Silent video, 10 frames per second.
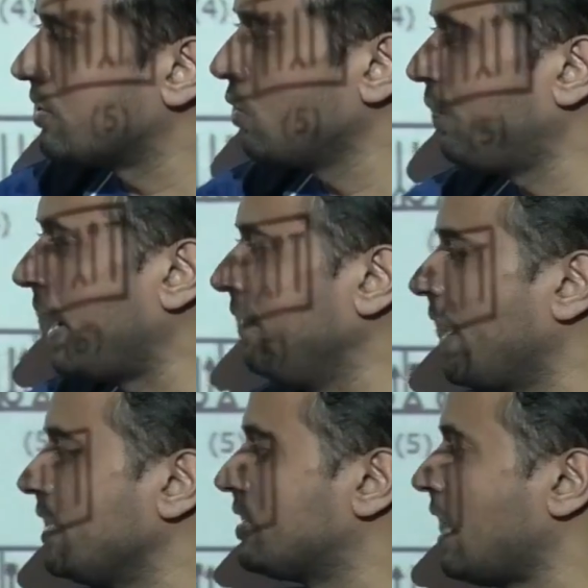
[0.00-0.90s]
So 5
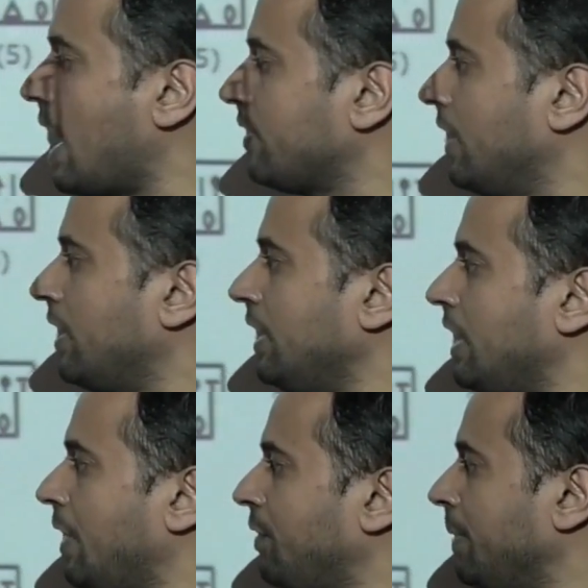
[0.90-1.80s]
lines are there
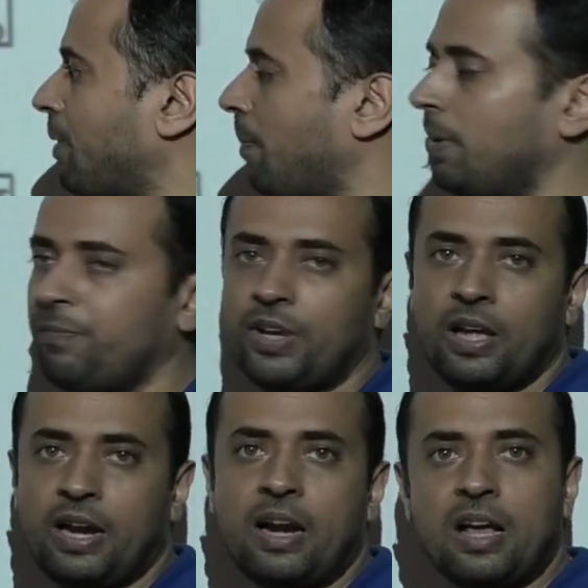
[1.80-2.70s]
in every problem
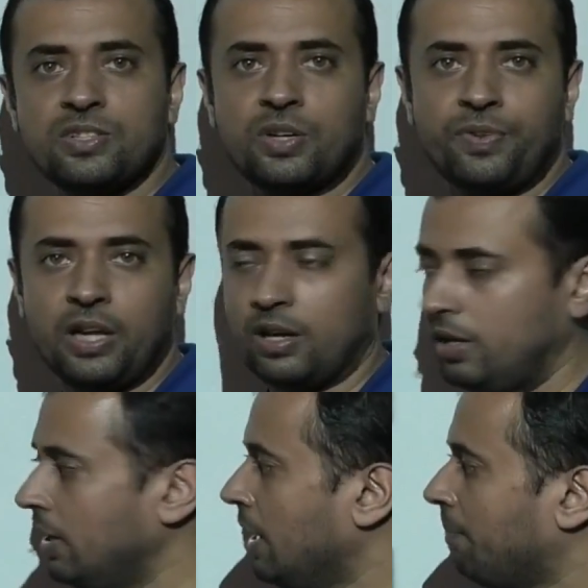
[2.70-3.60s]
figure and answer
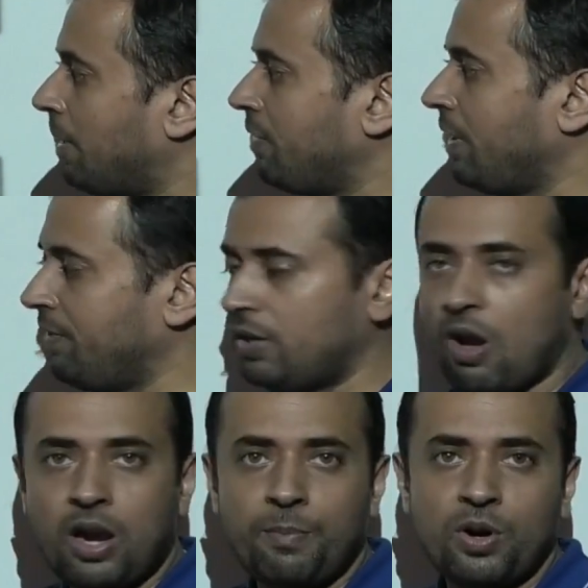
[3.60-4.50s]
figure. But when we
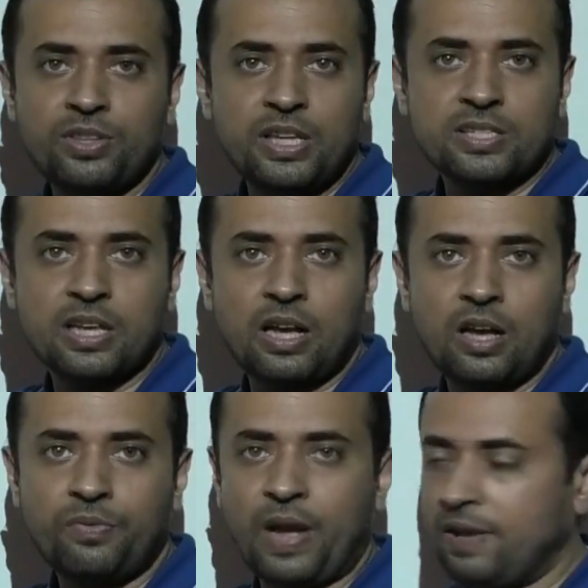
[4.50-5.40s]
talk about these
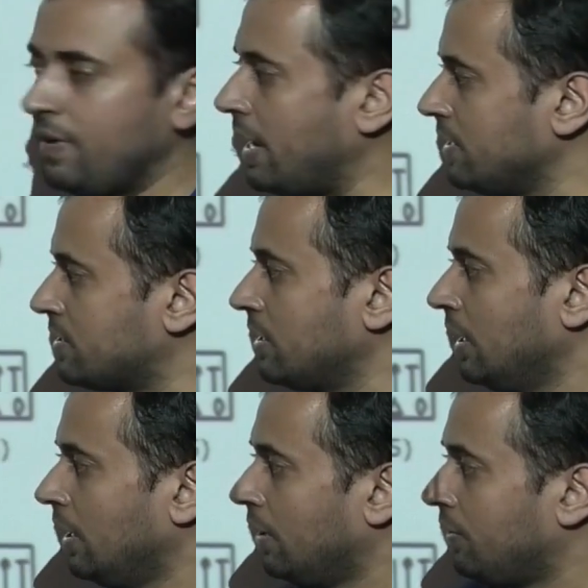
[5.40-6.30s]
5 lines,
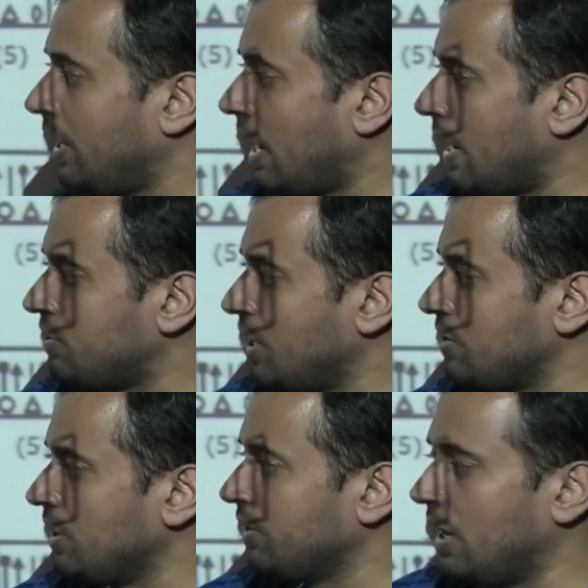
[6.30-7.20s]
they are
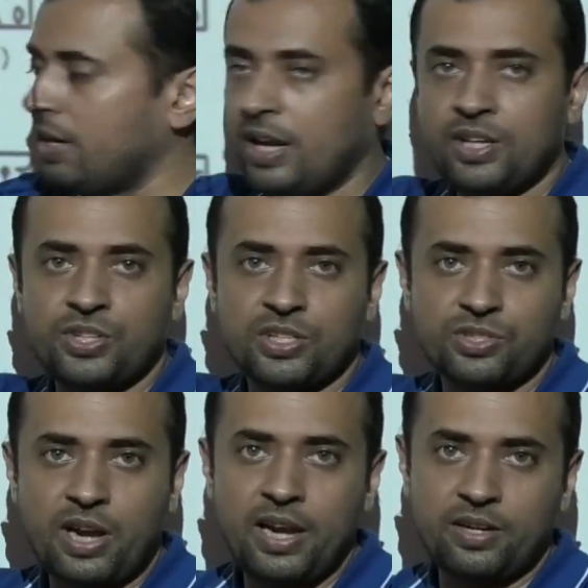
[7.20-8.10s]
changing their
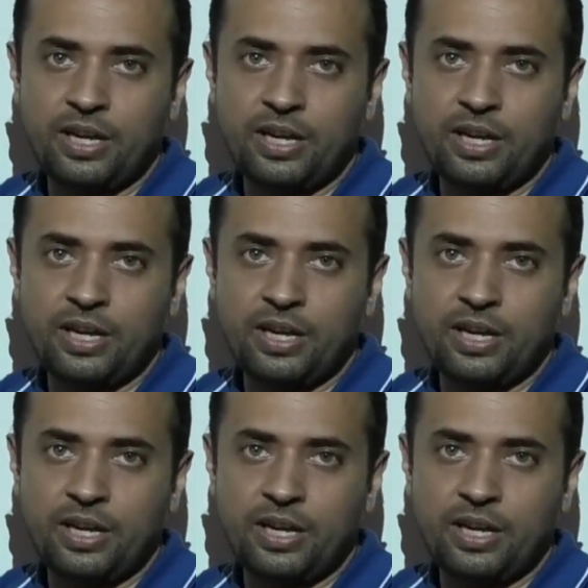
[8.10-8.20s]
directions, right?